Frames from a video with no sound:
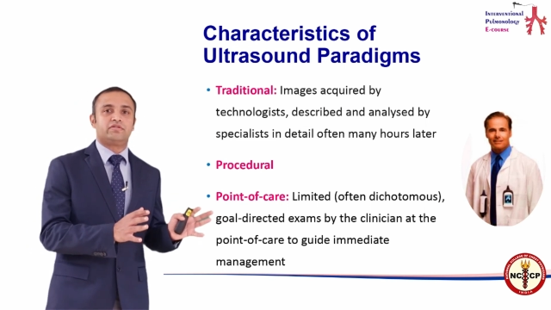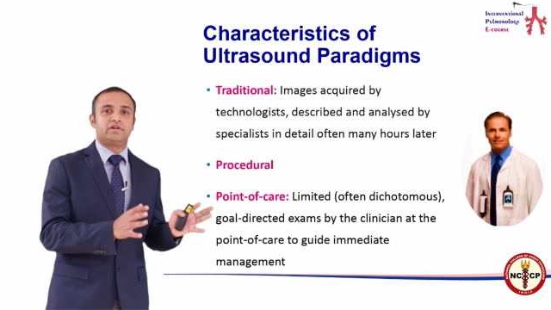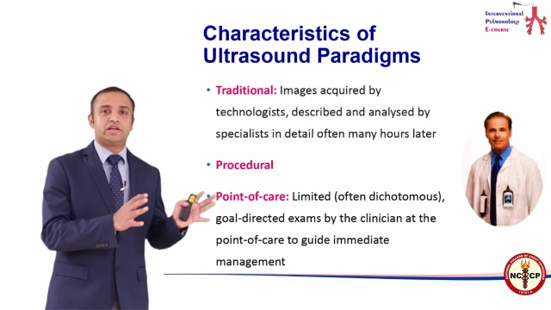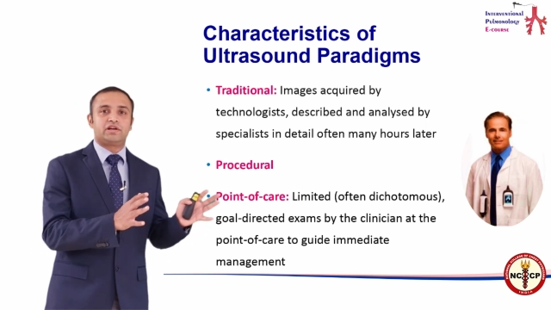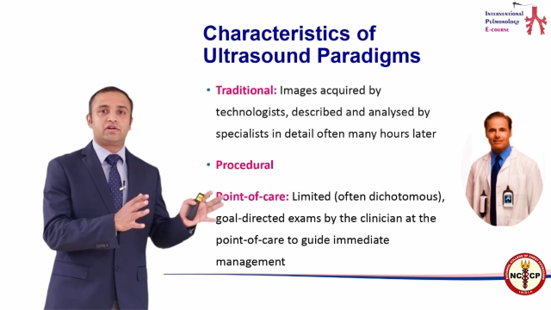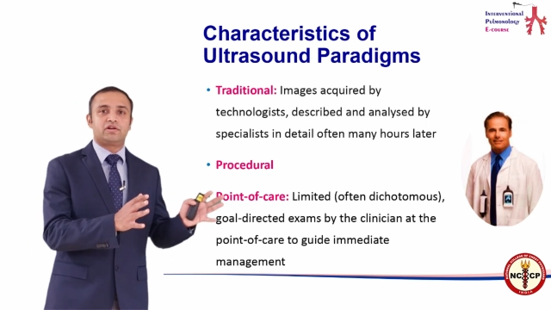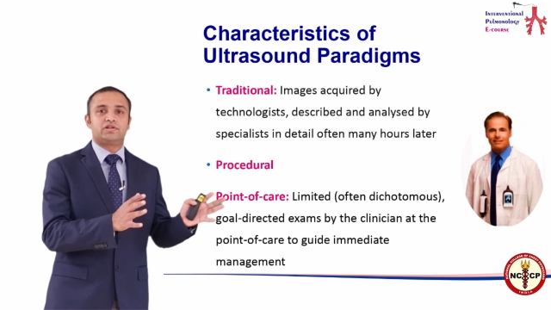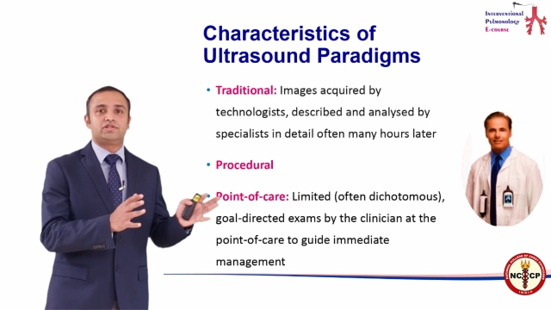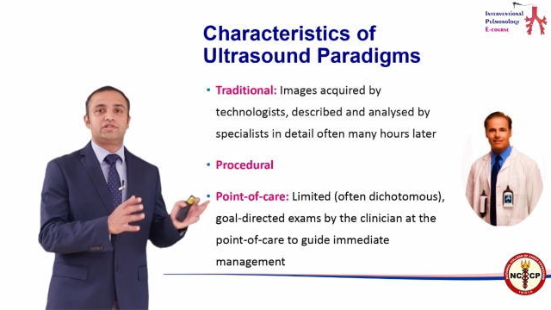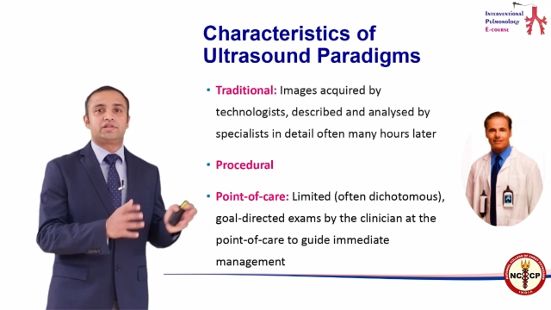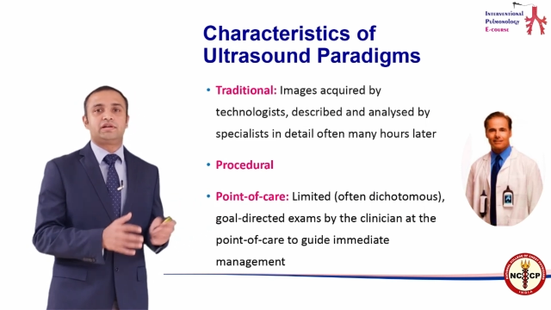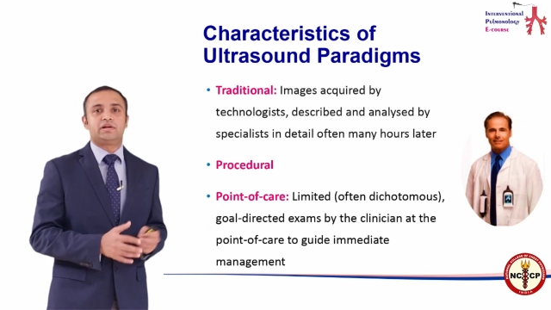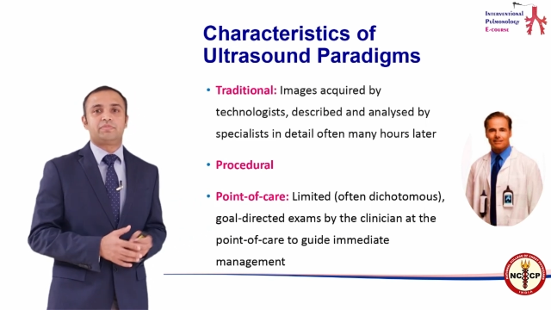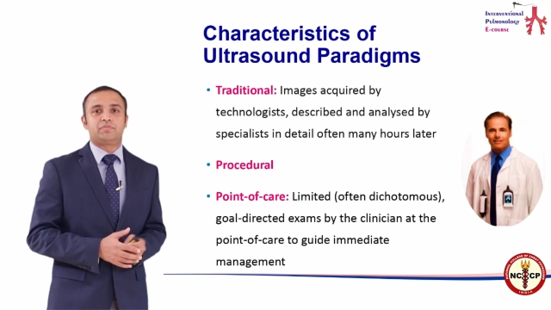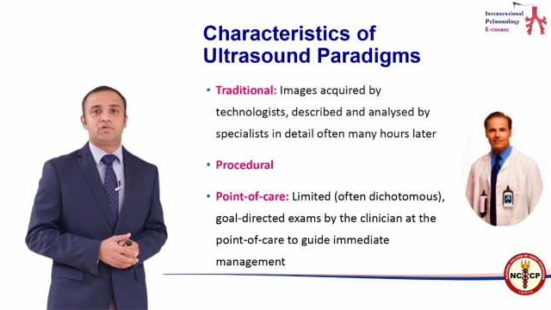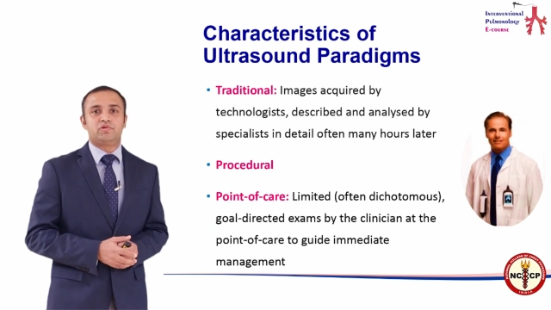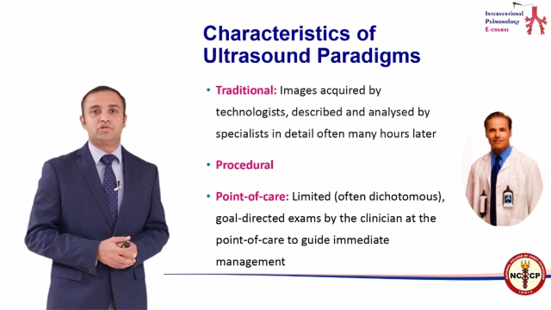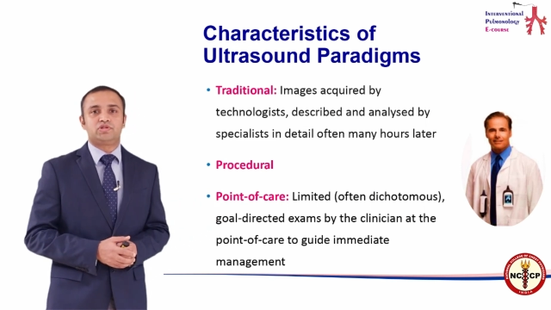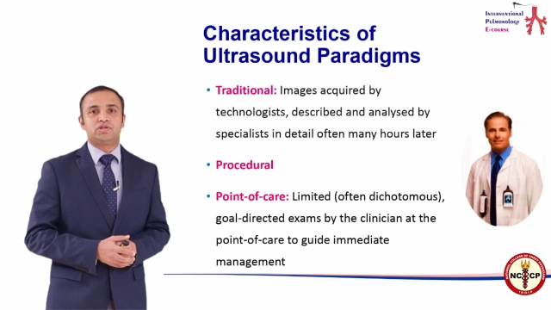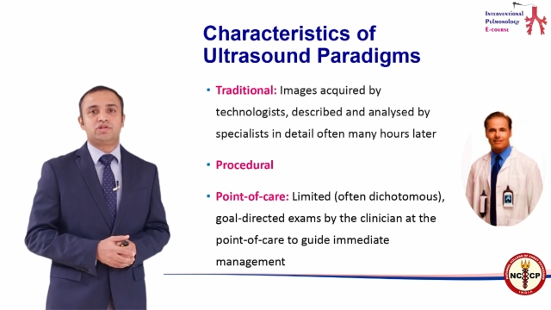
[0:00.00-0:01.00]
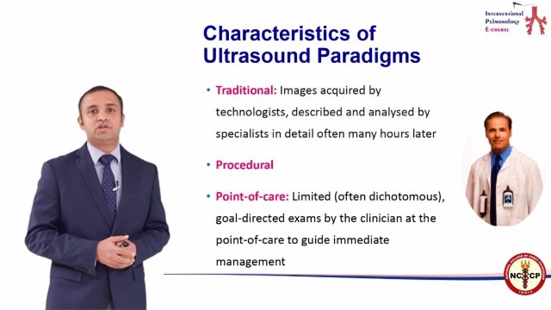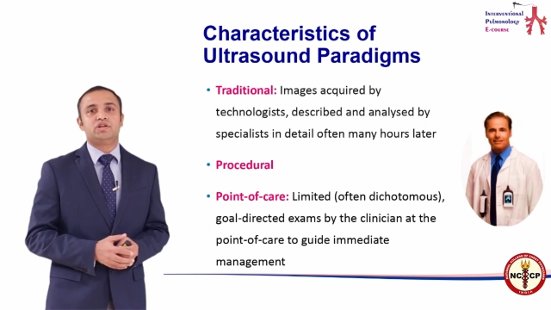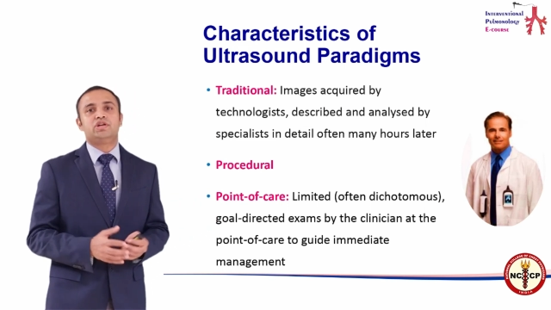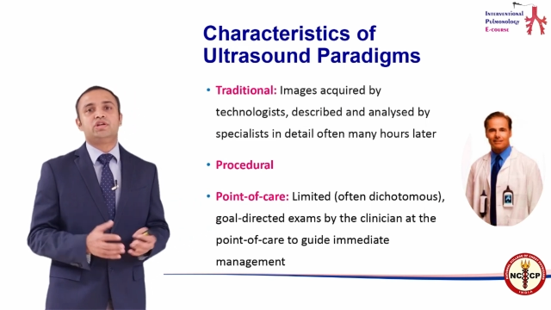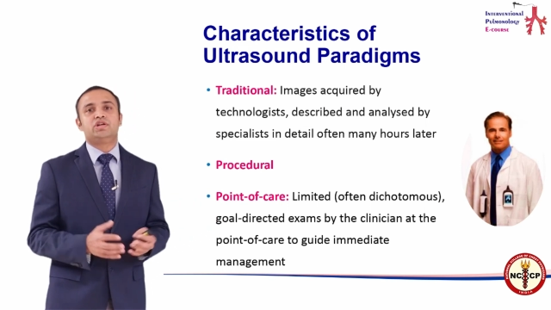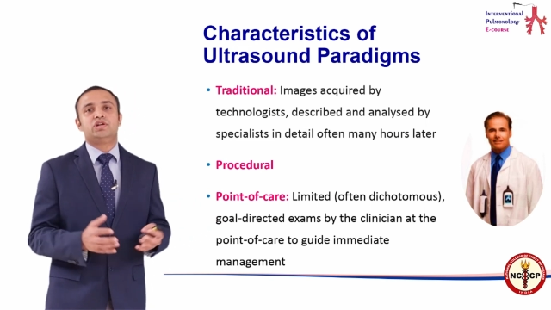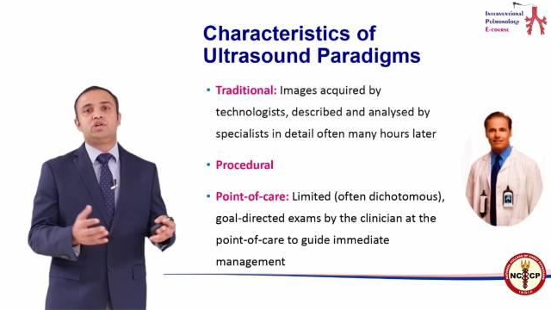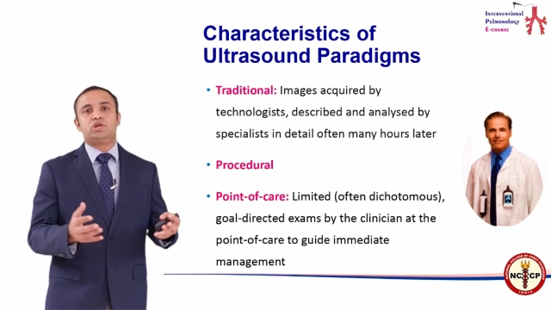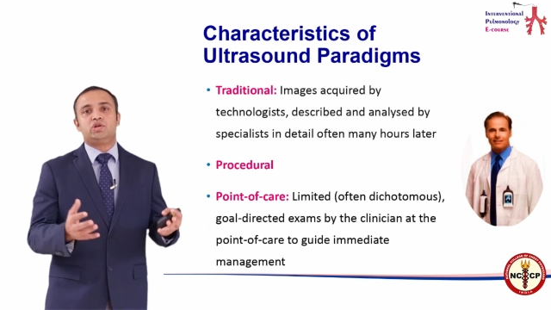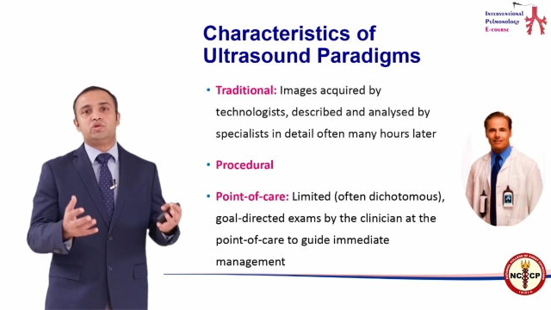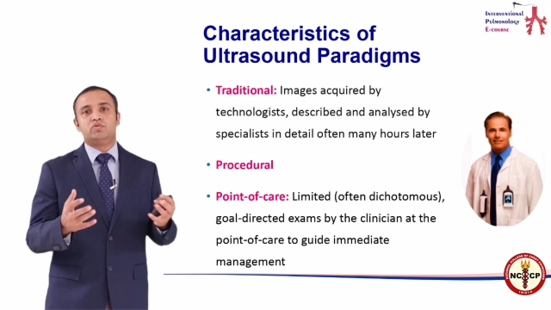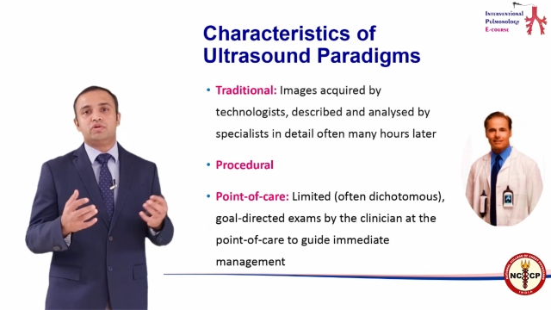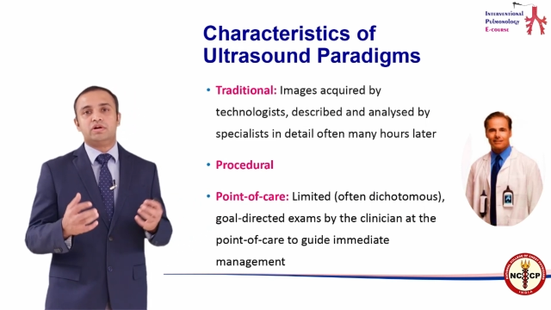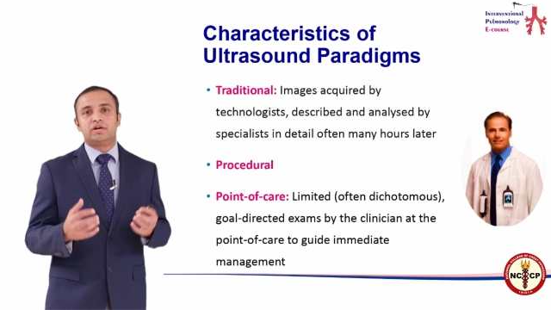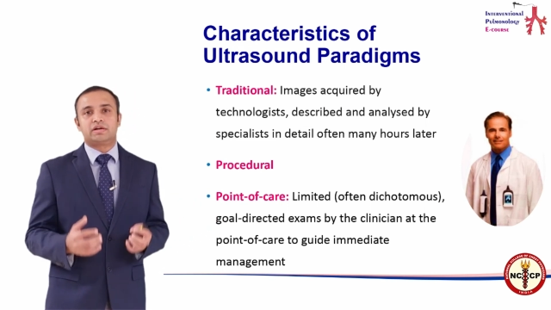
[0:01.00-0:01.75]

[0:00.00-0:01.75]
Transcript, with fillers: radiological approach to